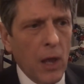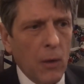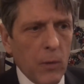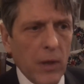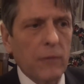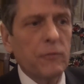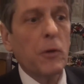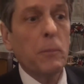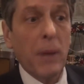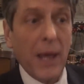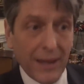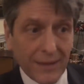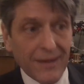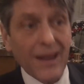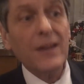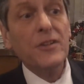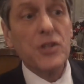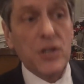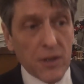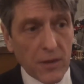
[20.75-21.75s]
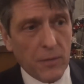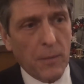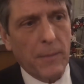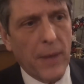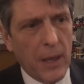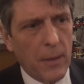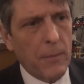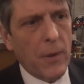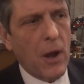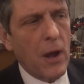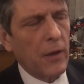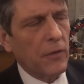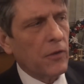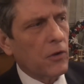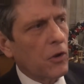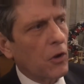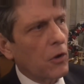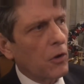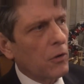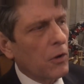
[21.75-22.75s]
We have to pay attention to the man behind
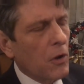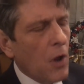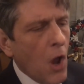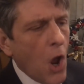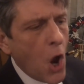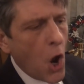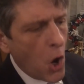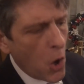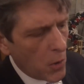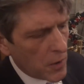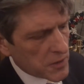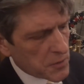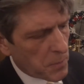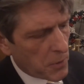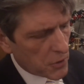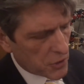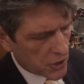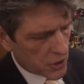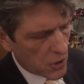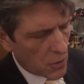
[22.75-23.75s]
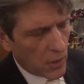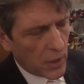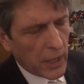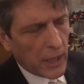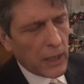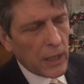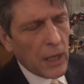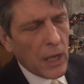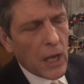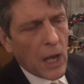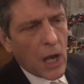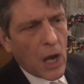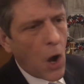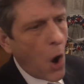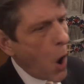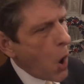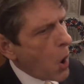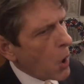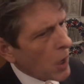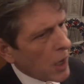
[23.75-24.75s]
the curtain who is pursuing
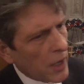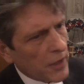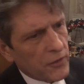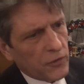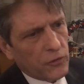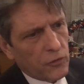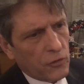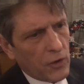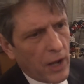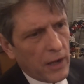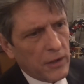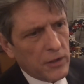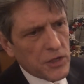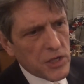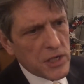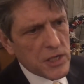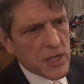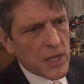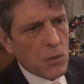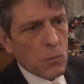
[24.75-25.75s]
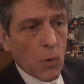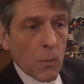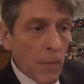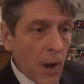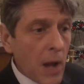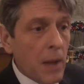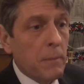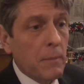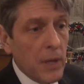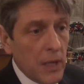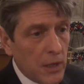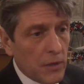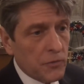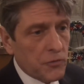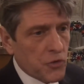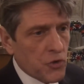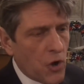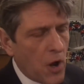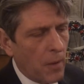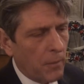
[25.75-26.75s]
all kinds of strategies that remind me
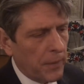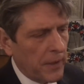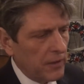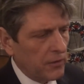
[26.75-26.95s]
of Trump.